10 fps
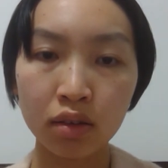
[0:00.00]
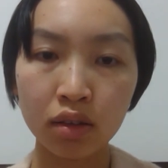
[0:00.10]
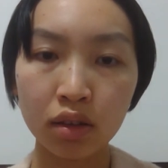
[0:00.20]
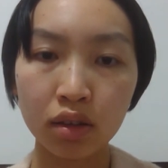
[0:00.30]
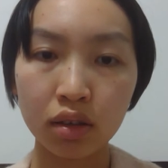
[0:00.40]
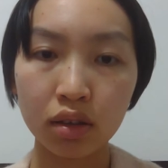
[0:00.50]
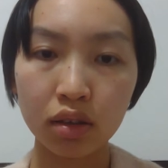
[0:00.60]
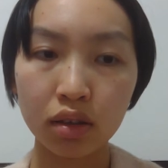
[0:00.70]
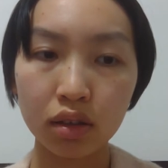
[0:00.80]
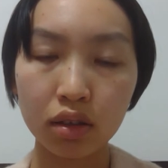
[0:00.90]

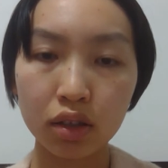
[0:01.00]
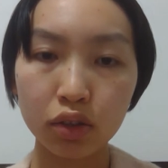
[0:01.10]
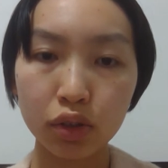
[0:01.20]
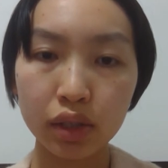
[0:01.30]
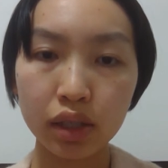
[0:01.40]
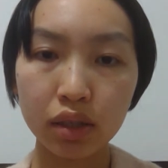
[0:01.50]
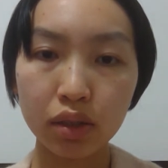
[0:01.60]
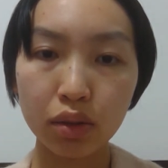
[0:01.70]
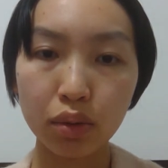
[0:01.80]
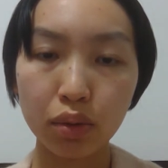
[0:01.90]
the
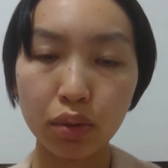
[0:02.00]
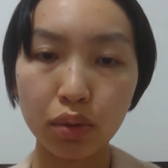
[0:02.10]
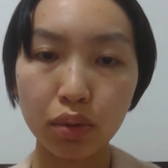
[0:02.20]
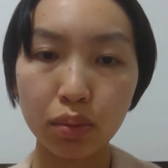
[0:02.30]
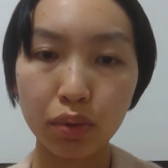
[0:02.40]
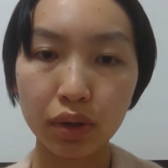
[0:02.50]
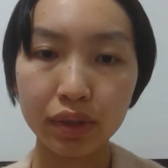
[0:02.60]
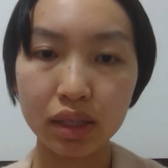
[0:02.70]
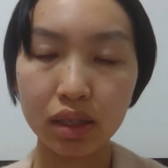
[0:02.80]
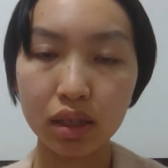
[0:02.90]
country who
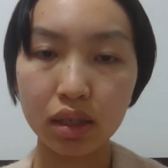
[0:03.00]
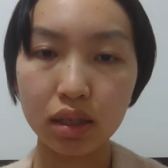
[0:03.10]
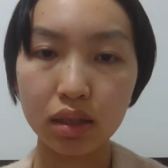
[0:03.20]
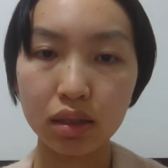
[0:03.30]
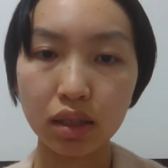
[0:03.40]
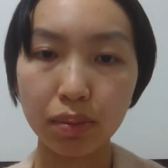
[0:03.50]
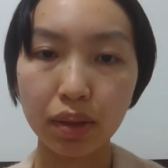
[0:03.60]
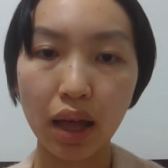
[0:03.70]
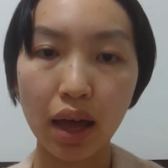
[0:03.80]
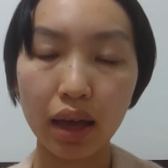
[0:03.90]
previously
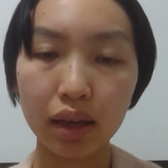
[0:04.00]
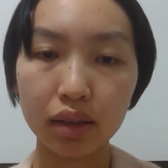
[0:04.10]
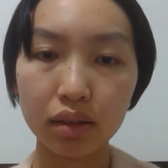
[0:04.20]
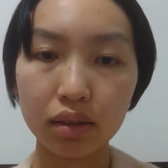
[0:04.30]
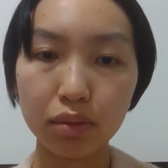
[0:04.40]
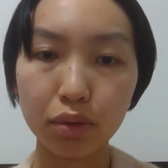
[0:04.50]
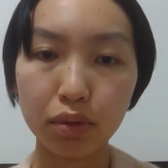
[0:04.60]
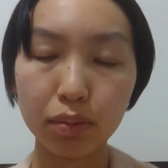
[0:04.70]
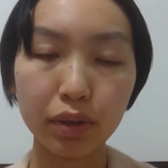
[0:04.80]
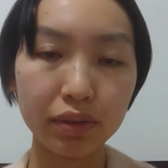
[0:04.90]
supplied
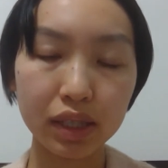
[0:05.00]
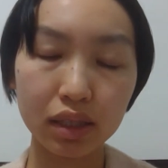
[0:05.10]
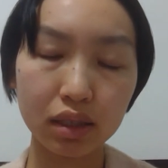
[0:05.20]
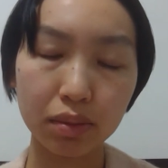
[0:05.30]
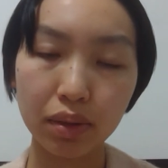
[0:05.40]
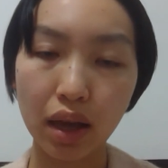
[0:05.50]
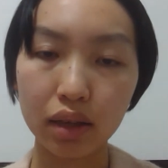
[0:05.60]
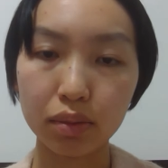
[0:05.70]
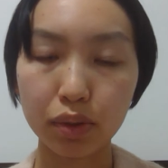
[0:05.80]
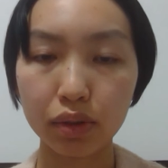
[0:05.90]

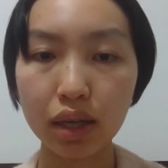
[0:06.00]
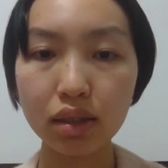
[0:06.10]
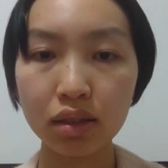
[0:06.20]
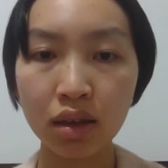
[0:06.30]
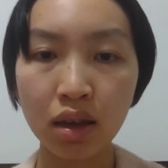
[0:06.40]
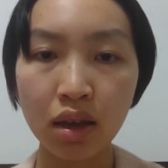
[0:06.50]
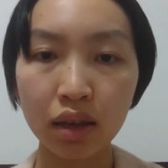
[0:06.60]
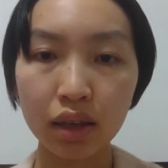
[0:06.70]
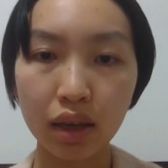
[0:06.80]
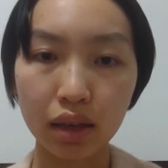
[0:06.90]
the product
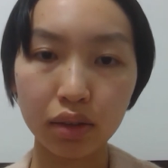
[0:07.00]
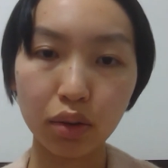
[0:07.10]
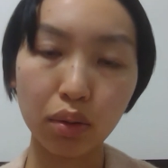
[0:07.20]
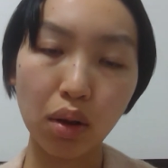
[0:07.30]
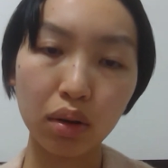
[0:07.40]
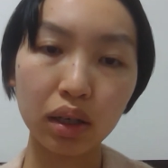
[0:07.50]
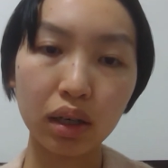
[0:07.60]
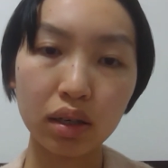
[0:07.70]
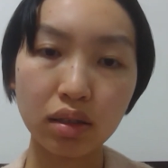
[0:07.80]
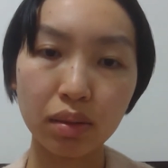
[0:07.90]
can no
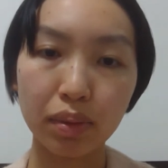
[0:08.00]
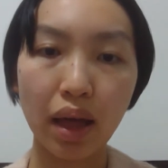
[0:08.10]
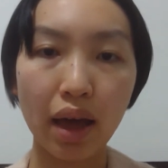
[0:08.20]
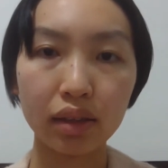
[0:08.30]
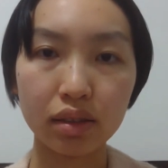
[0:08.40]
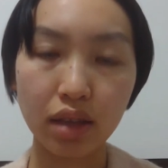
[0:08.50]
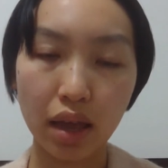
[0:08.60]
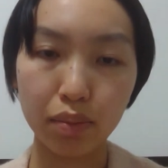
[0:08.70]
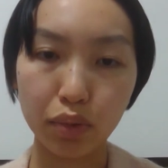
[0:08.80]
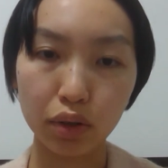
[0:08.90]
longer supply the
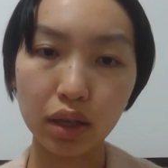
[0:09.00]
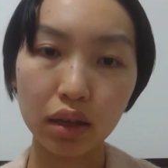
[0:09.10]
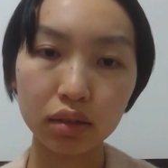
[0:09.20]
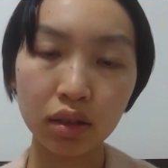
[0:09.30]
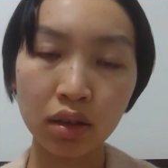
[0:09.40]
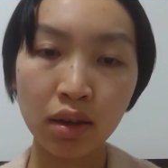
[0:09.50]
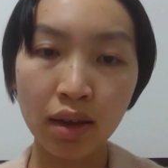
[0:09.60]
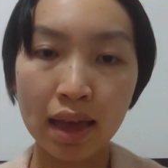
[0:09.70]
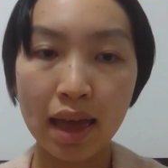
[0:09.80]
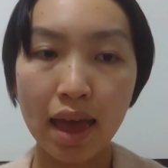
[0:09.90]
same product.
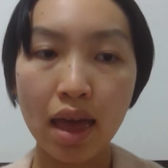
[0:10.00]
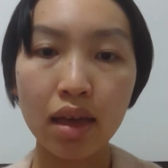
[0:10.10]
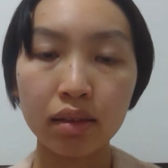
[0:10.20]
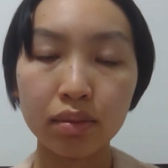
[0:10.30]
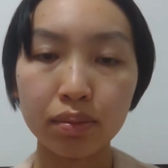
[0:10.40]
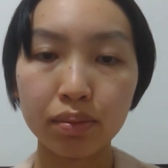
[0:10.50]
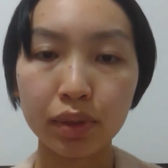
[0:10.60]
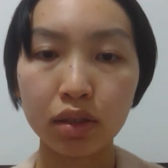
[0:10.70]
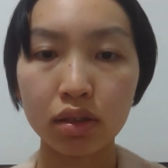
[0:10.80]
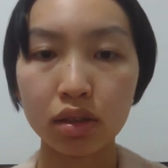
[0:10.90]
And
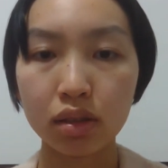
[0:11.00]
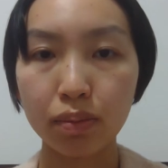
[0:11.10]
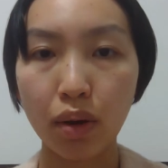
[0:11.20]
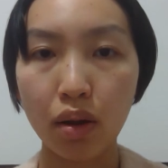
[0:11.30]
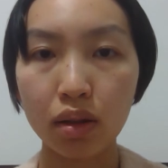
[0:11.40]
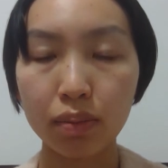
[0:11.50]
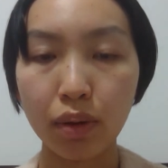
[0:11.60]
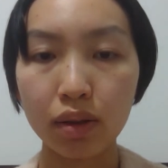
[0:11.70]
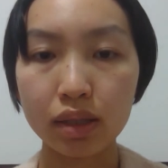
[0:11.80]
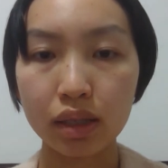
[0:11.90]
because the
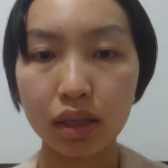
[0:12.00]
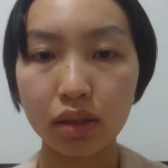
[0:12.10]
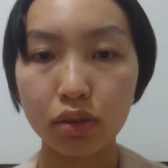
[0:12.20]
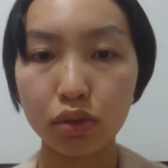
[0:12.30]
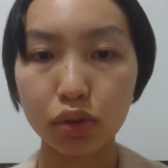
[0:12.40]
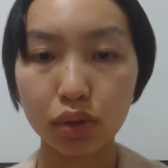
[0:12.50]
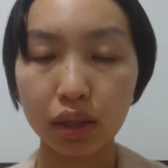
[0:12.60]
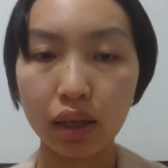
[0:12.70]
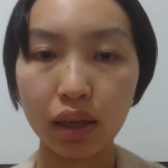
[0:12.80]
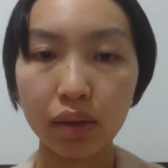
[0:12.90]
policy
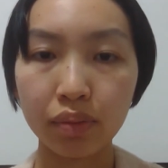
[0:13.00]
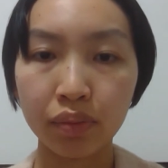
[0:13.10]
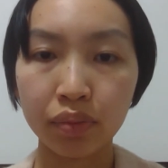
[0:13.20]
usually